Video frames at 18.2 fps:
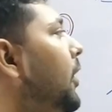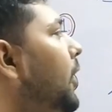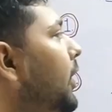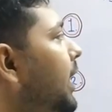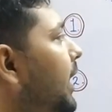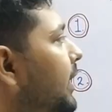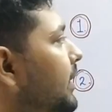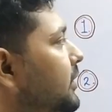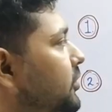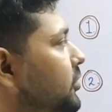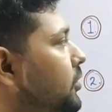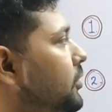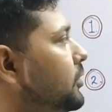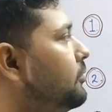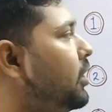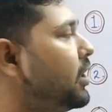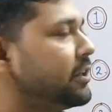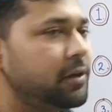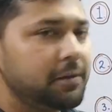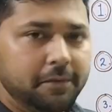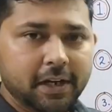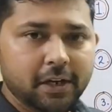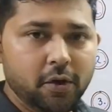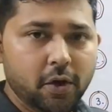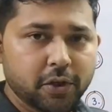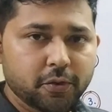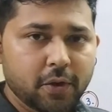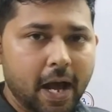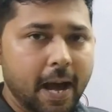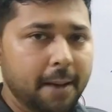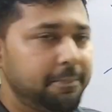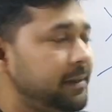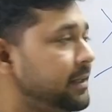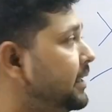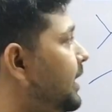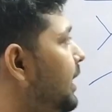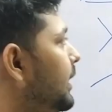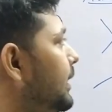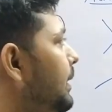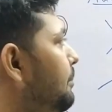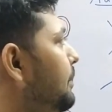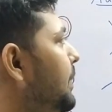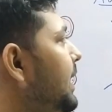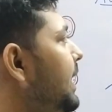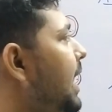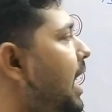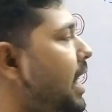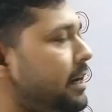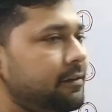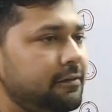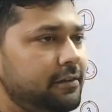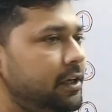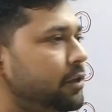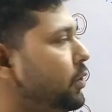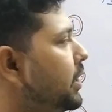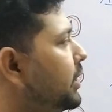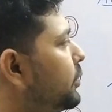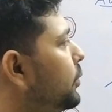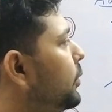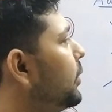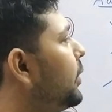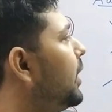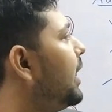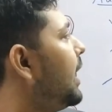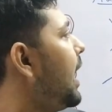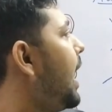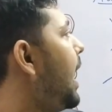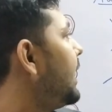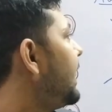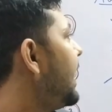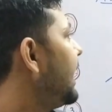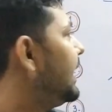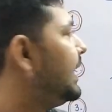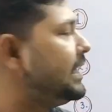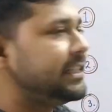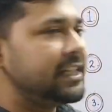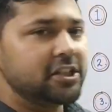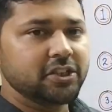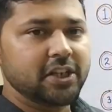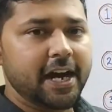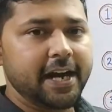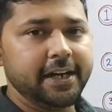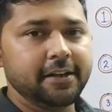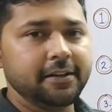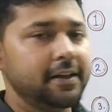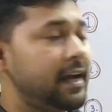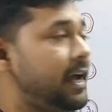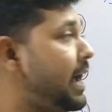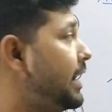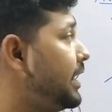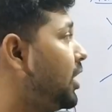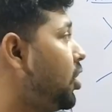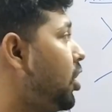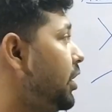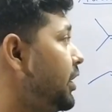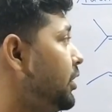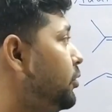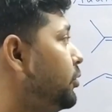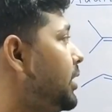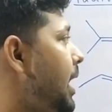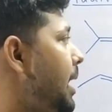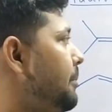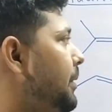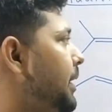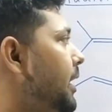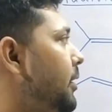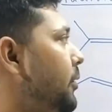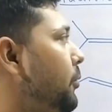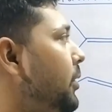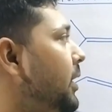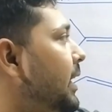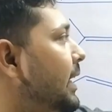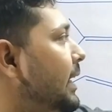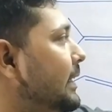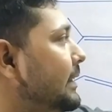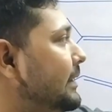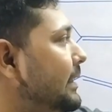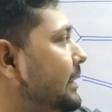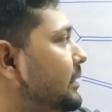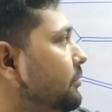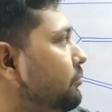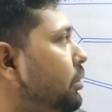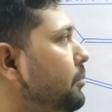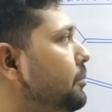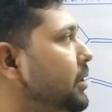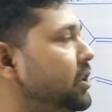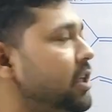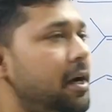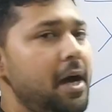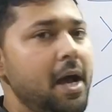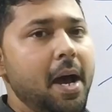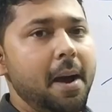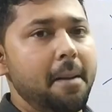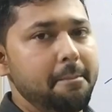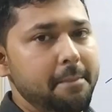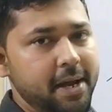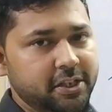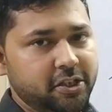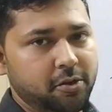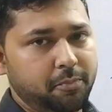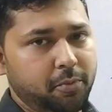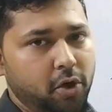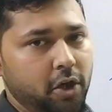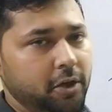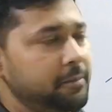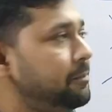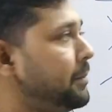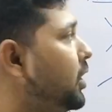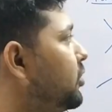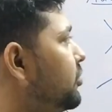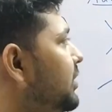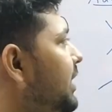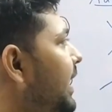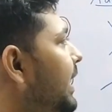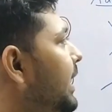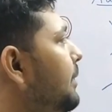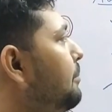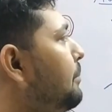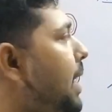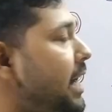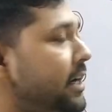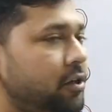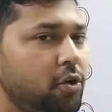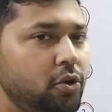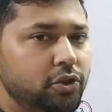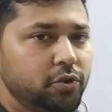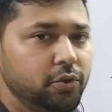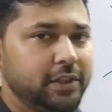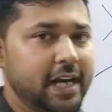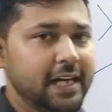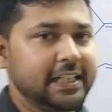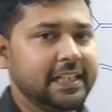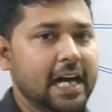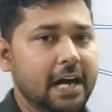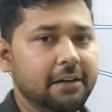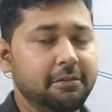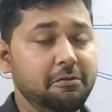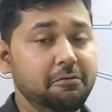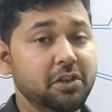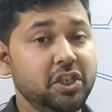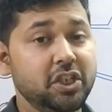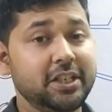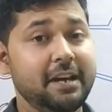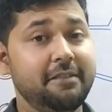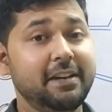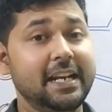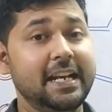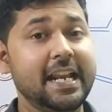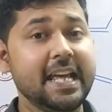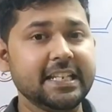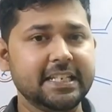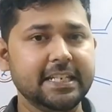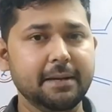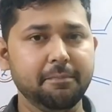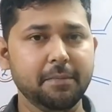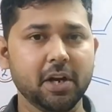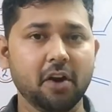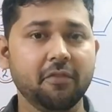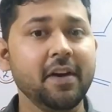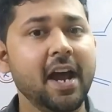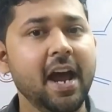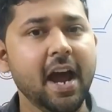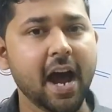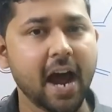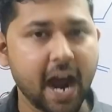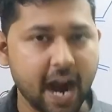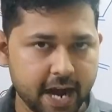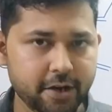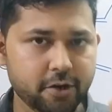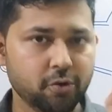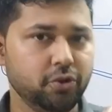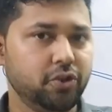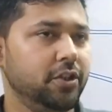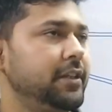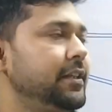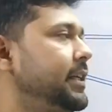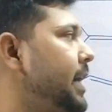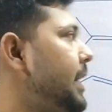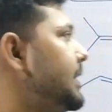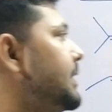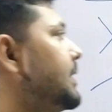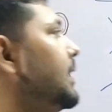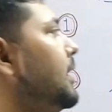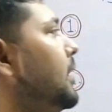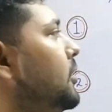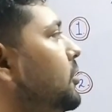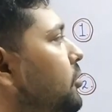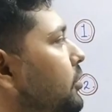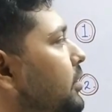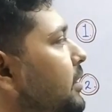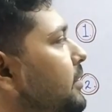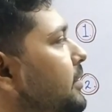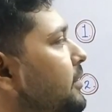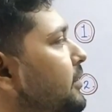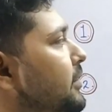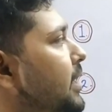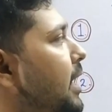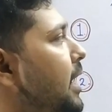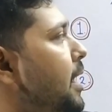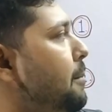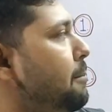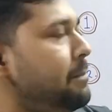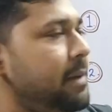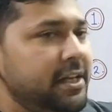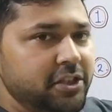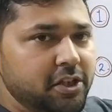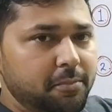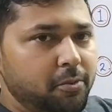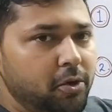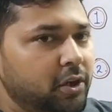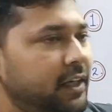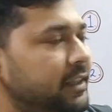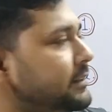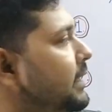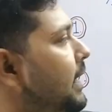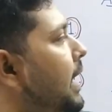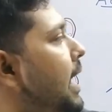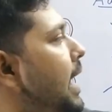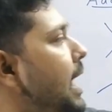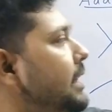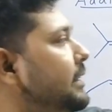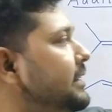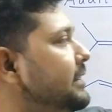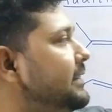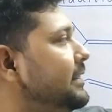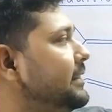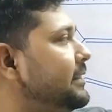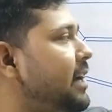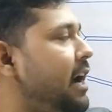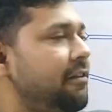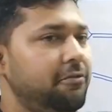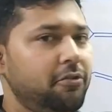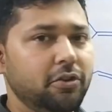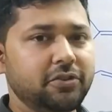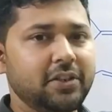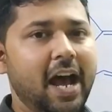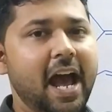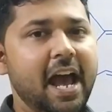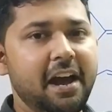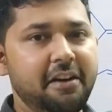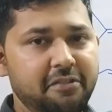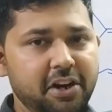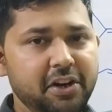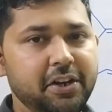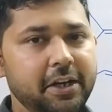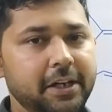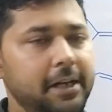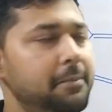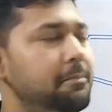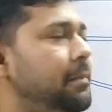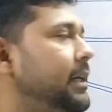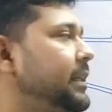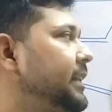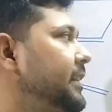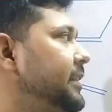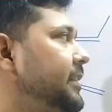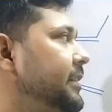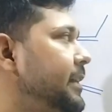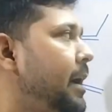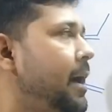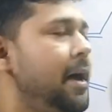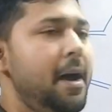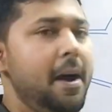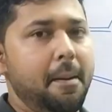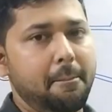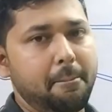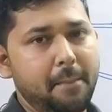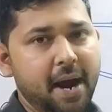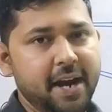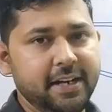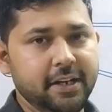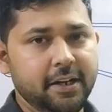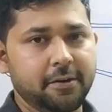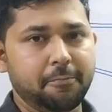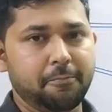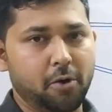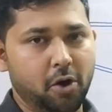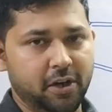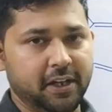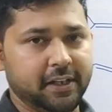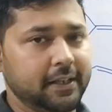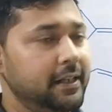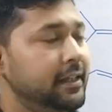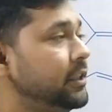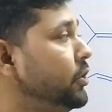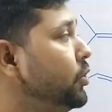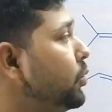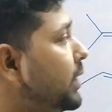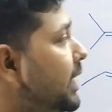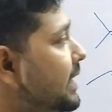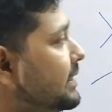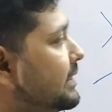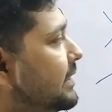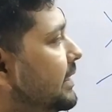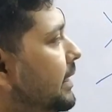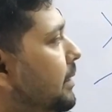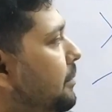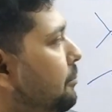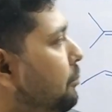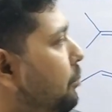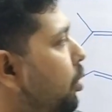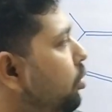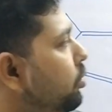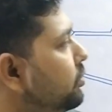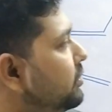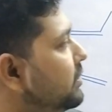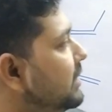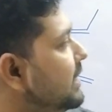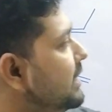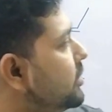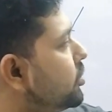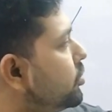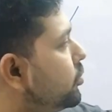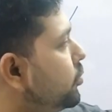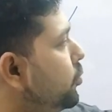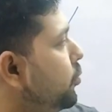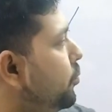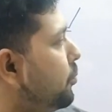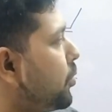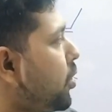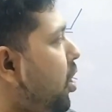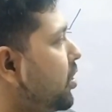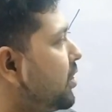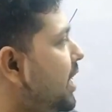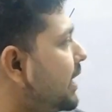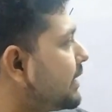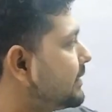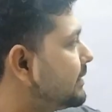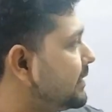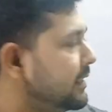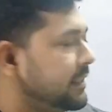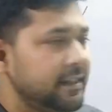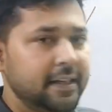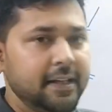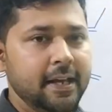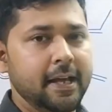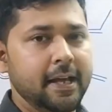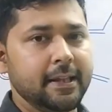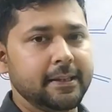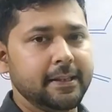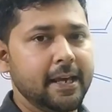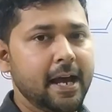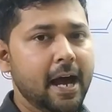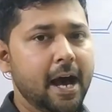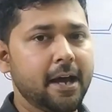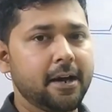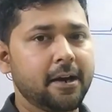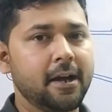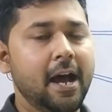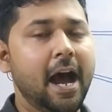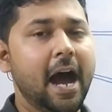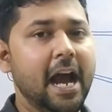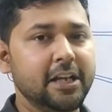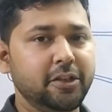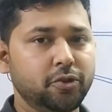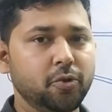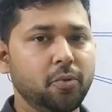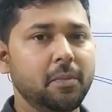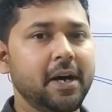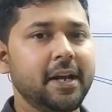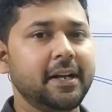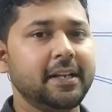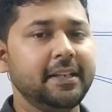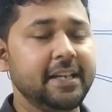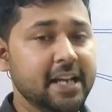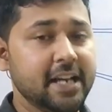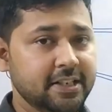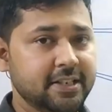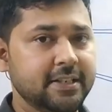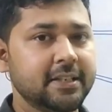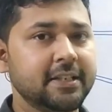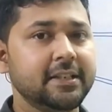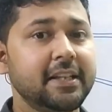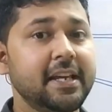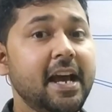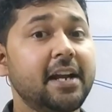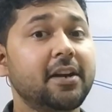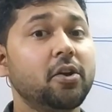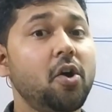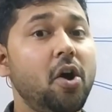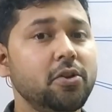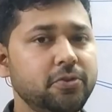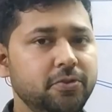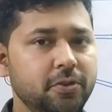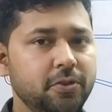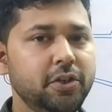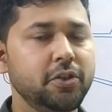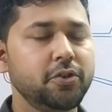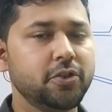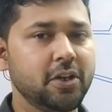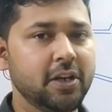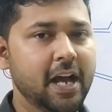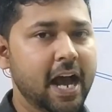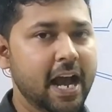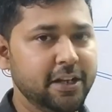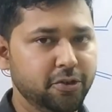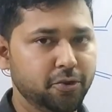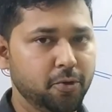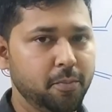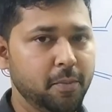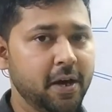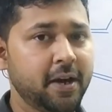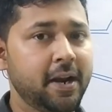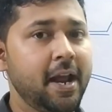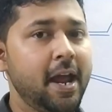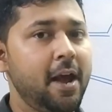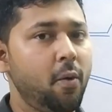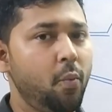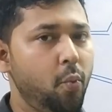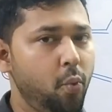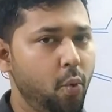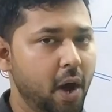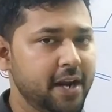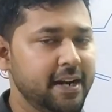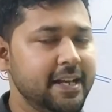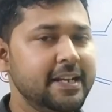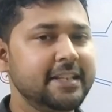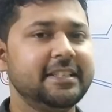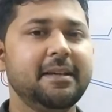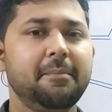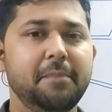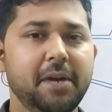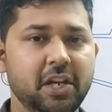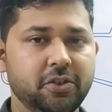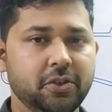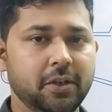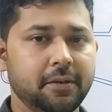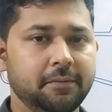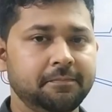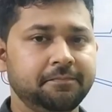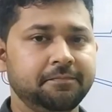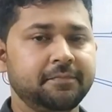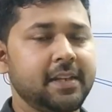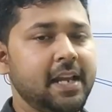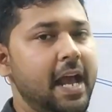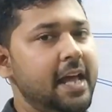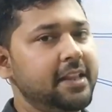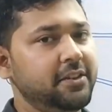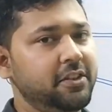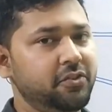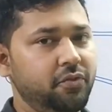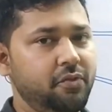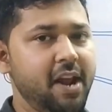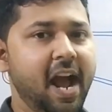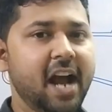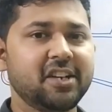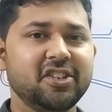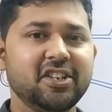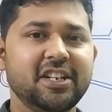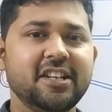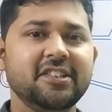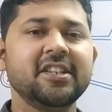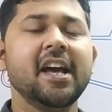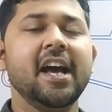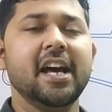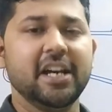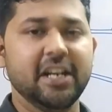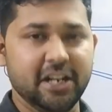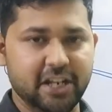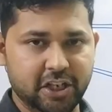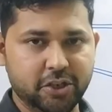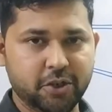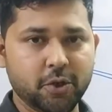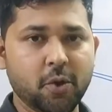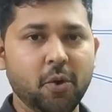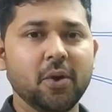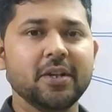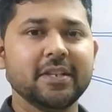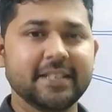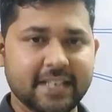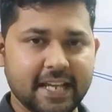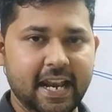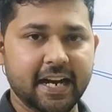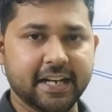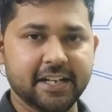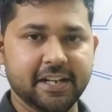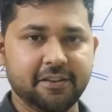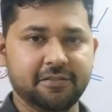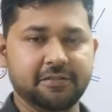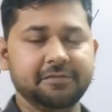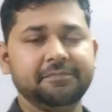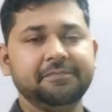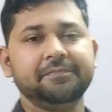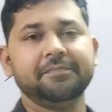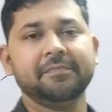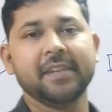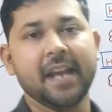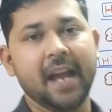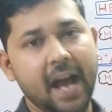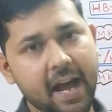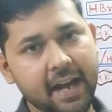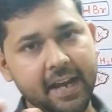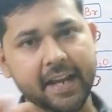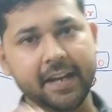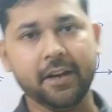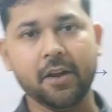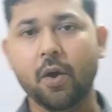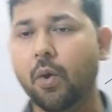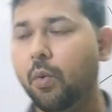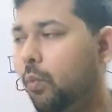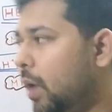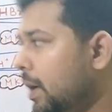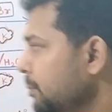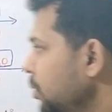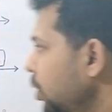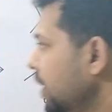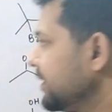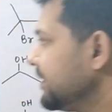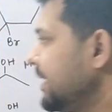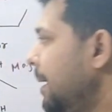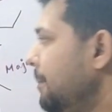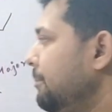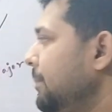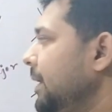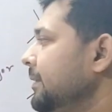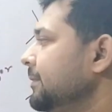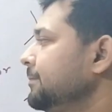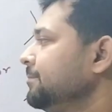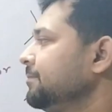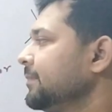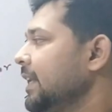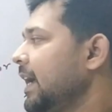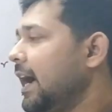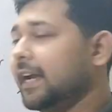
Okay, so what will going to happen? The Br will going to attack either side, and according to the MK rule, this would be the major product because negative part goes to that carbon which is having less number of hydrogen. Yes, so this is the major product, and this is, of course, I haven't written, but this is a minor product. You can see both these two products, they are isomer. Yes, they are constitutional isomer. One is the major, and this reaction is regioselective. Again, one more example.